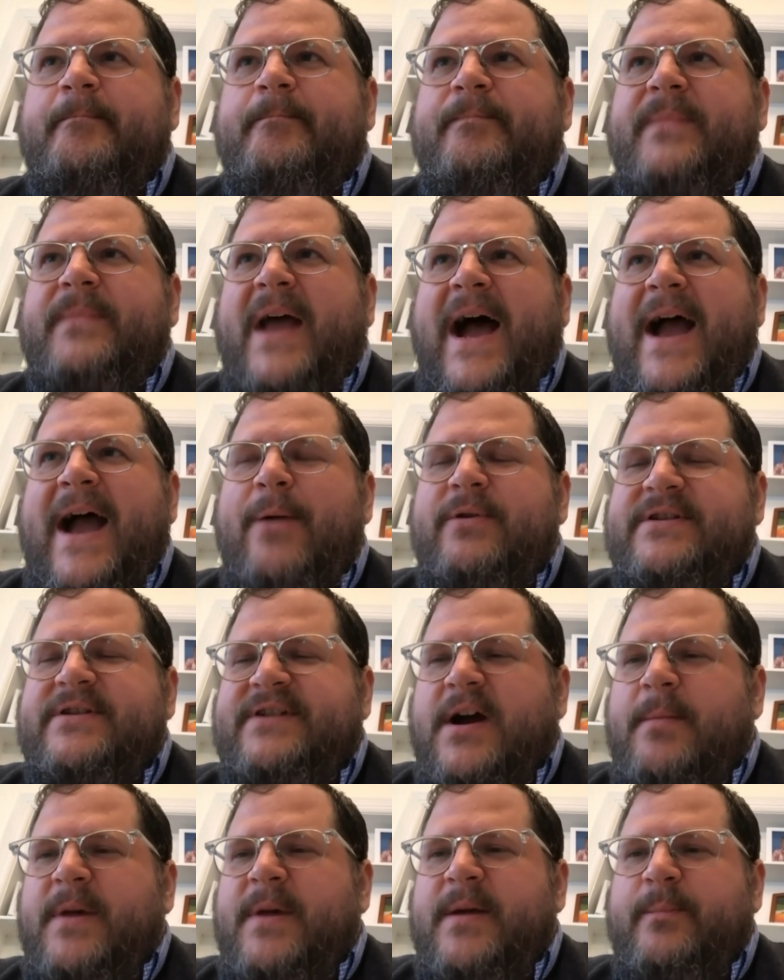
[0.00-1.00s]
I was
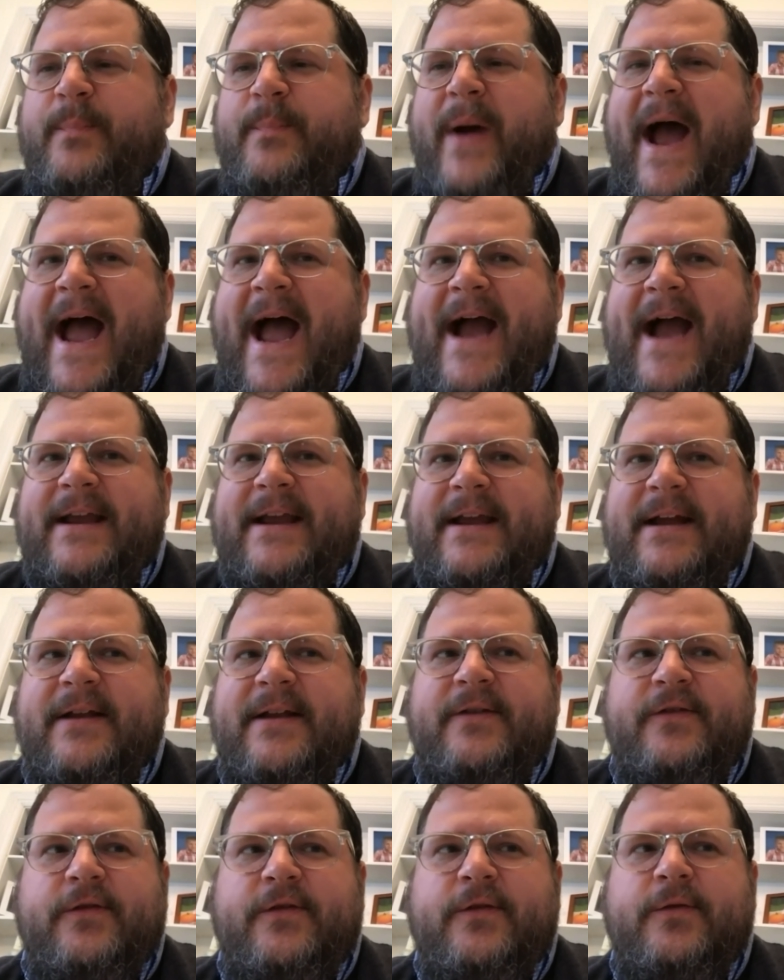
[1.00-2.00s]
coming back
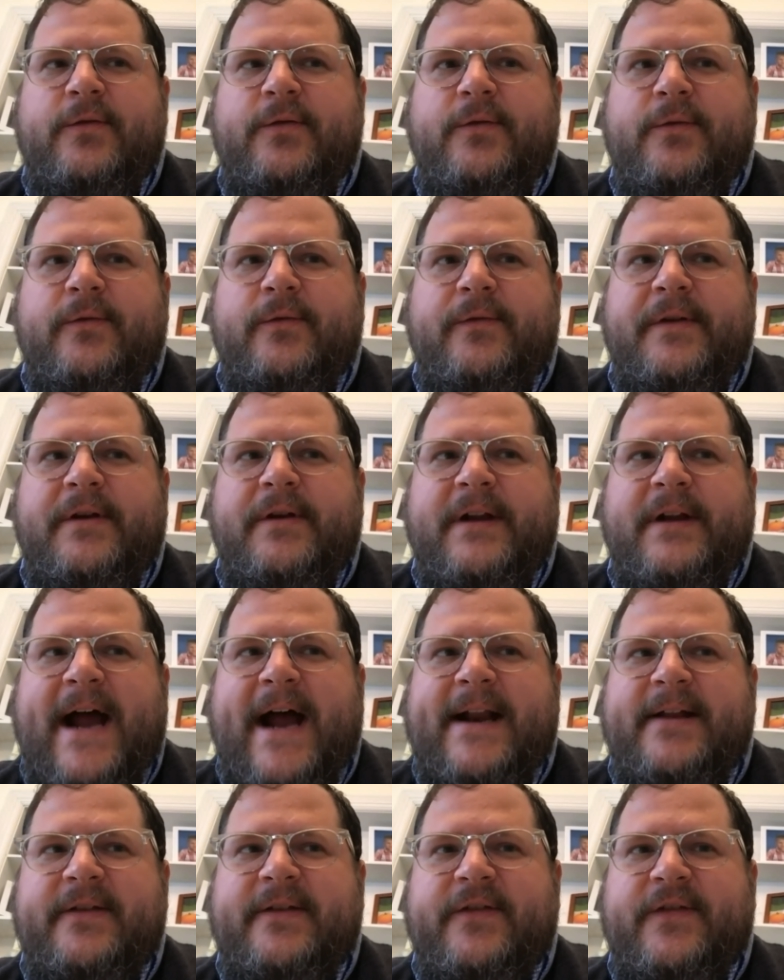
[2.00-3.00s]
into the
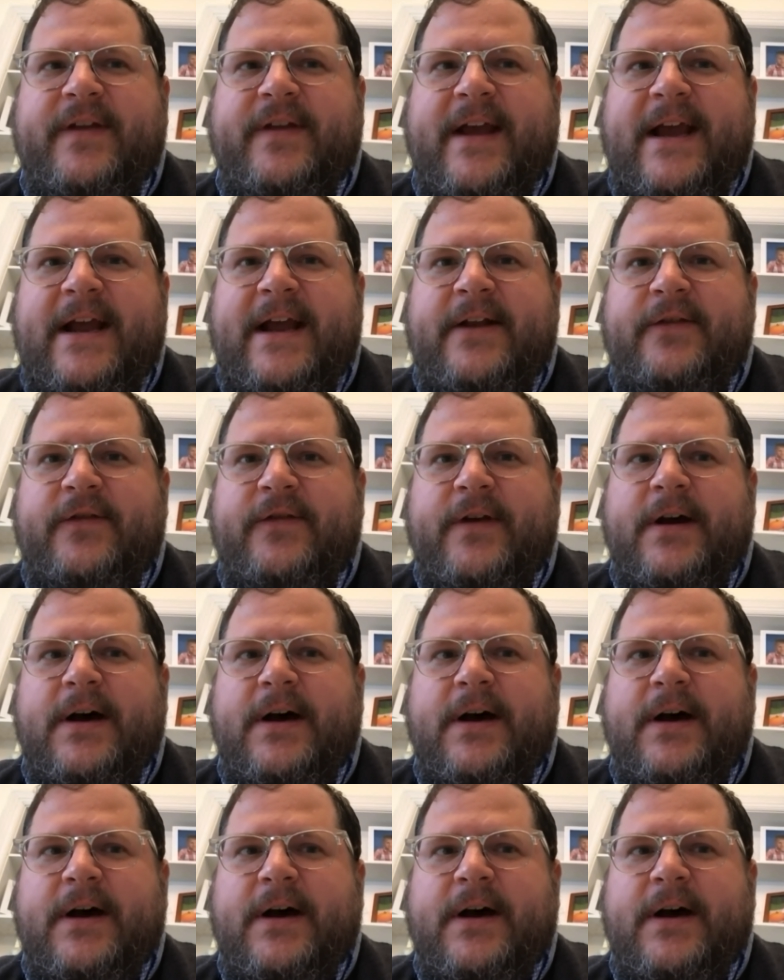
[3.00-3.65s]
United States,